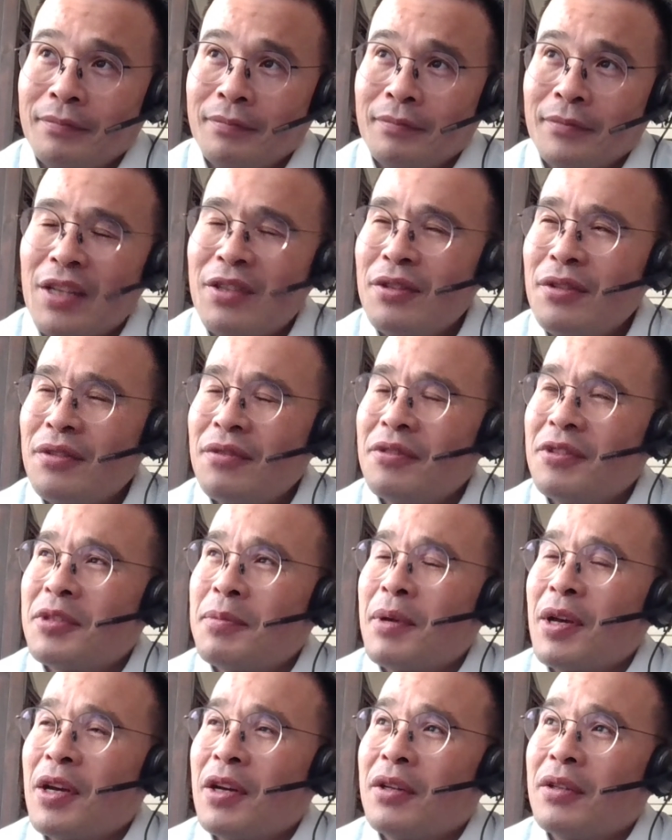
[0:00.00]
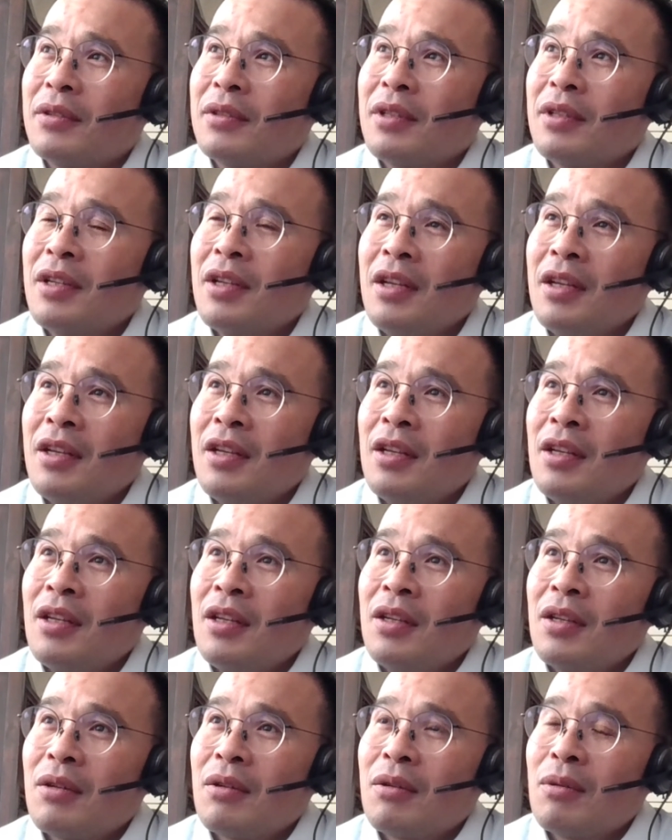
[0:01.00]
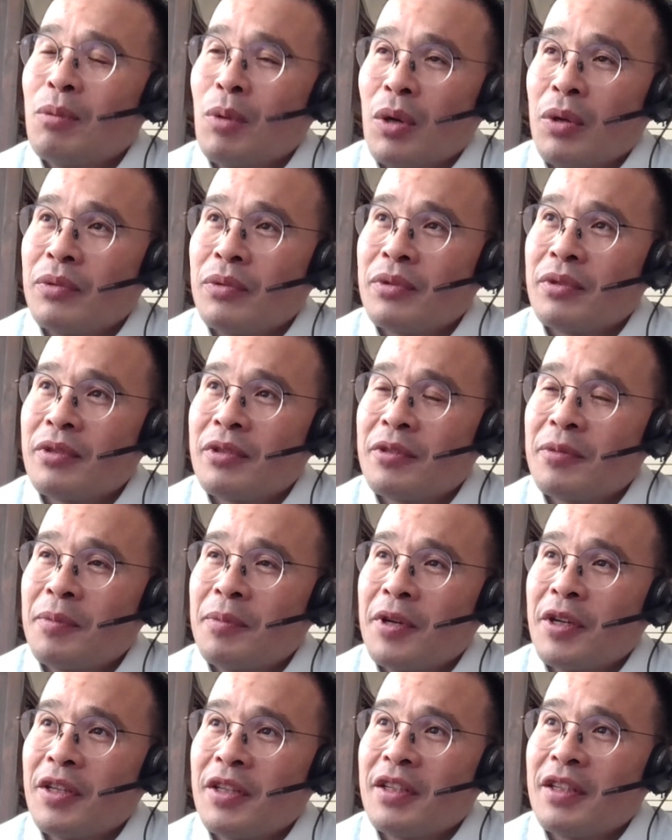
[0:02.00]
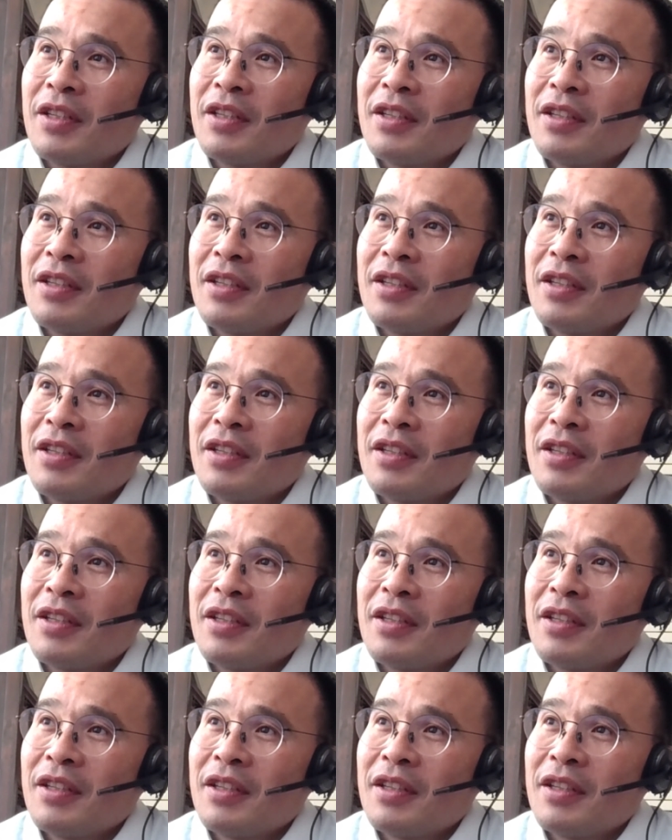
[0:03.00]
I don't know if it's about quotes, but